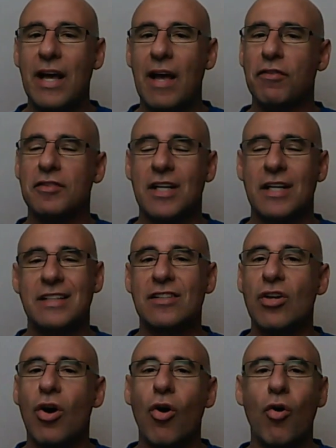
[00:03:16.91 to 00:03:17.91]
to emphasize
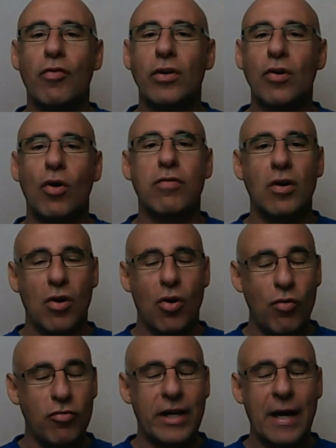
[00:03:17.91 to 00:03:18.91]
this over and over and
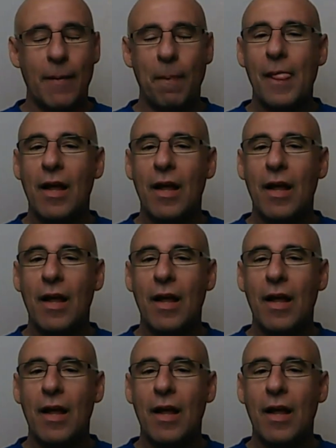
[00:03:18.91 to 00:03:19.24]
over again.